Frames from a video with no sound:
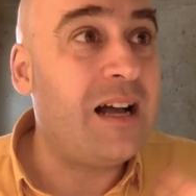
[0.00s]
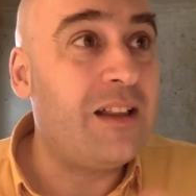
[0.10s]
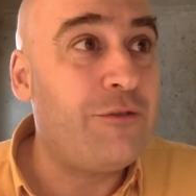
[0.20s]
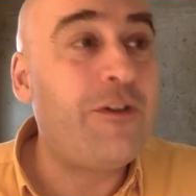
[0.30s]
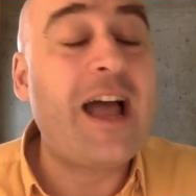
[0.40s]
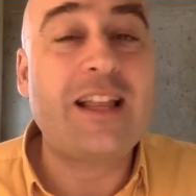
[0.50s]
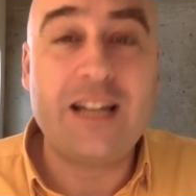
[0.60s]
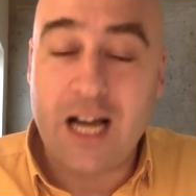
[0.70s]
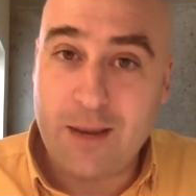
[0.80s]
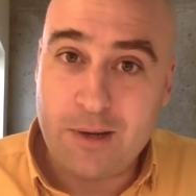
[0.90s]
The fact
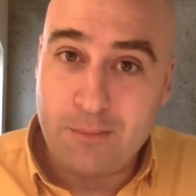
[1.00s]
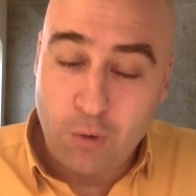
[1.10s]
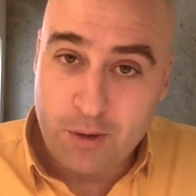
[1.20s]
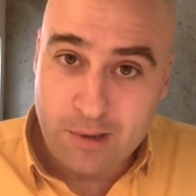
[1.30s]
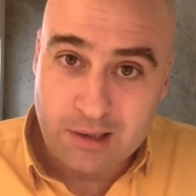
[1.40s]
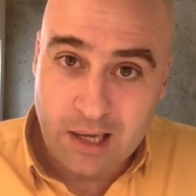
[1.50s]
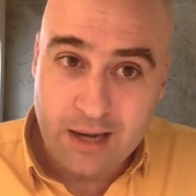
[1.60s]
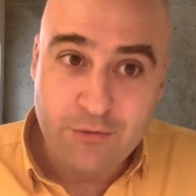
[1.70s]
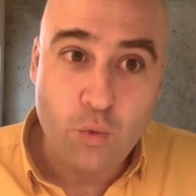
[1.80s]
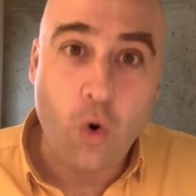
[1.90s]
that I'm at a point in my
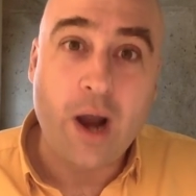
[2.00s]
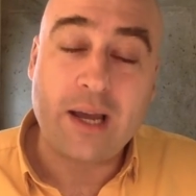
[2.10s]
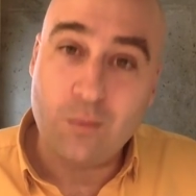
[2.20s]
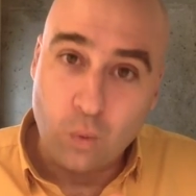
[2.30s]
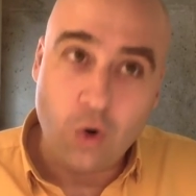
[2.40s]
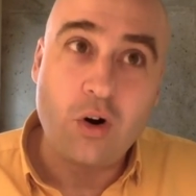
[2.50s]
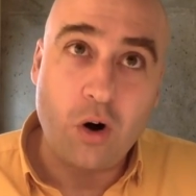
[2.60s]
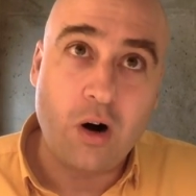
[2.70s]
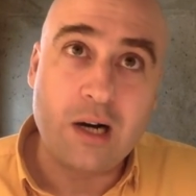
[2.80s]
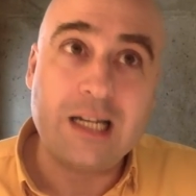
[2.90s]
life where I can work
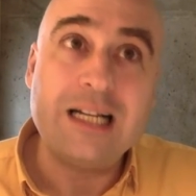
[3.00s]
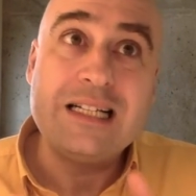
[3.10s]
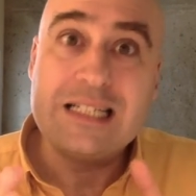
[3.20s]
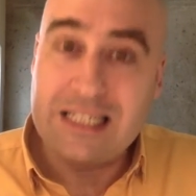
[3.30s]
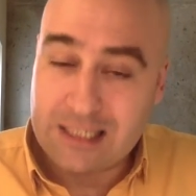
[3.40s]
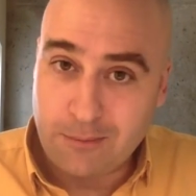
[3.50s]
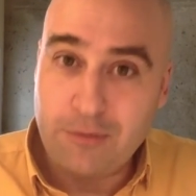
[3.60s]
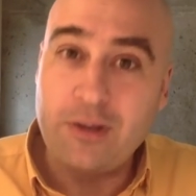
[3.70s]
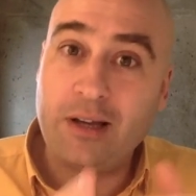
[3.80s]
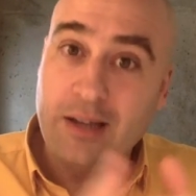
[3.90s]
on
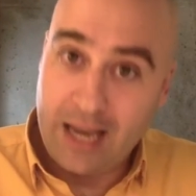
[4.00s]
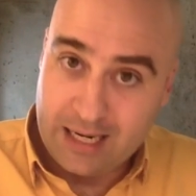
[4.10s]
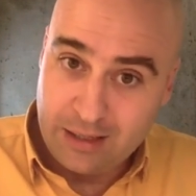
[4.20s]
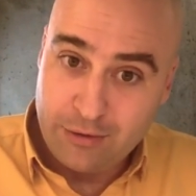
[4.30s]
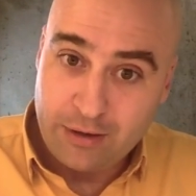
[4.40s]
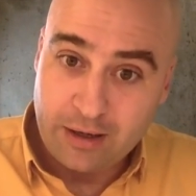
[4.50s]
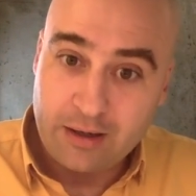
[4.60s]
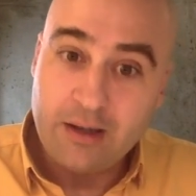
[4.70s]
something, anything.